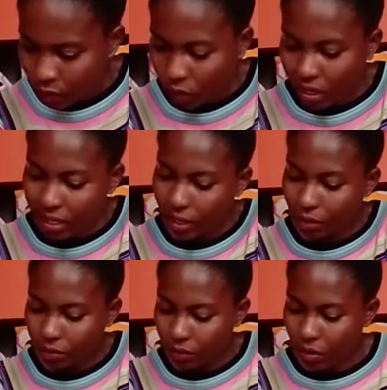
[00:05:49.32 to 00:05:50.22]
Okay, now
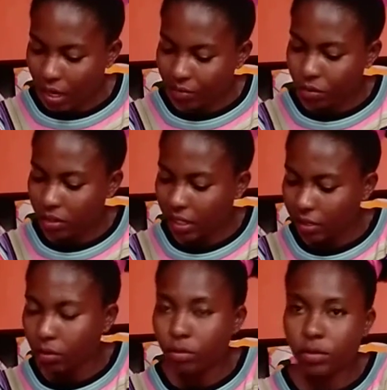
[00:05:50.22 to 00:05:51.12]
you have to take
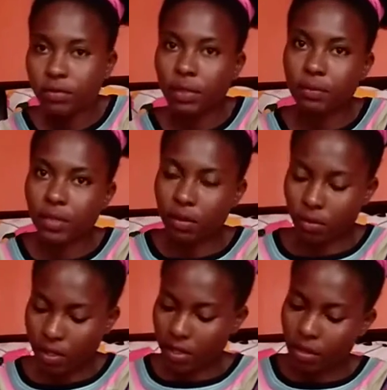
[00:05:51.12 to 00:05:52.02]
note of something,
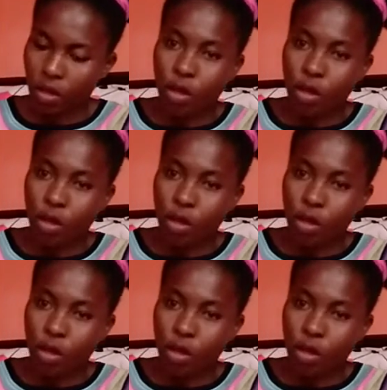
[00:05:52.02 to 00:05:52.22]
okay?